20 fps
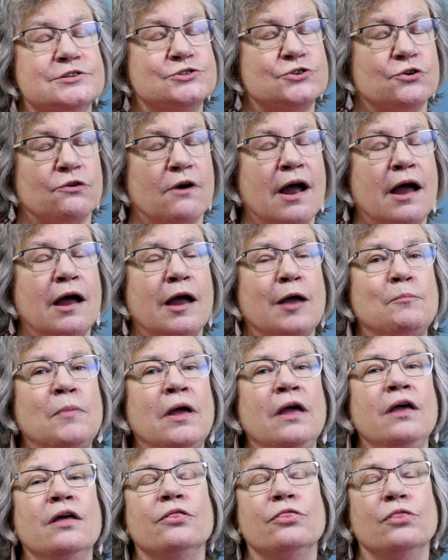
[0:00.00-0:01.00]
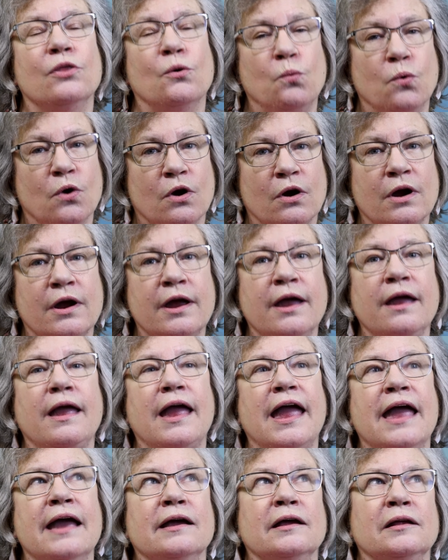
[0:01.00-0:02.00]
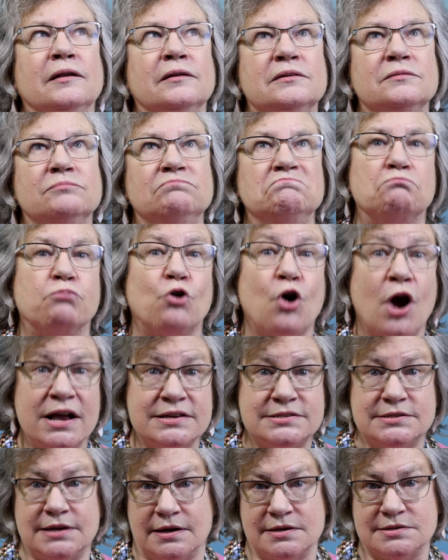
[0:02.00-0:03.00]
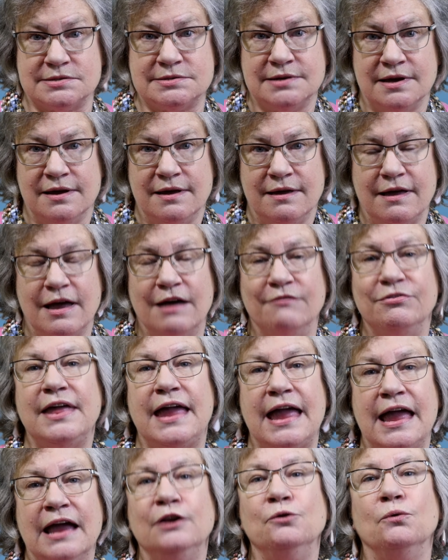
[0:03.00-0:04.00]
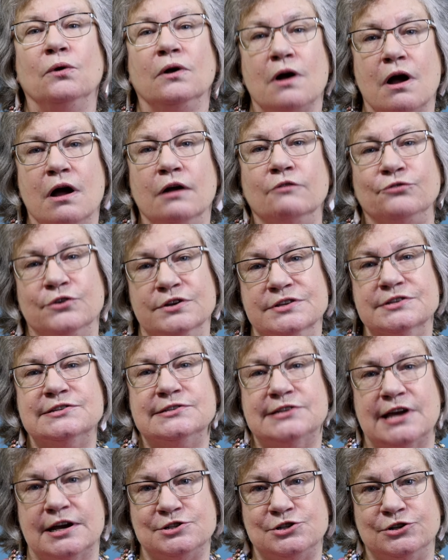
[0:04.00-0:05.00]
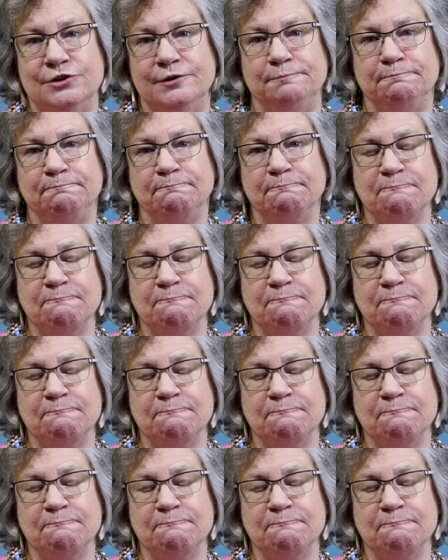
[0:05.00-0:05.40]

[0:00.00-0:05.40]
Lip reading: describe the work and process of the annual conference session.